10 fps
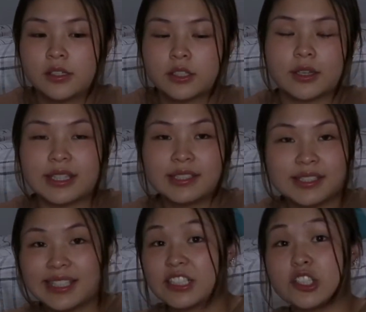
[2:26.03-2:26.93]
so this
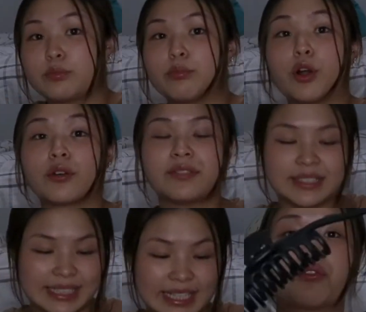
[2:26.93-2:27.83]
is like just
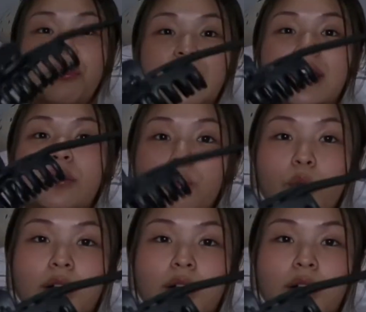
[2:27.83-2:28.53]
perfect three in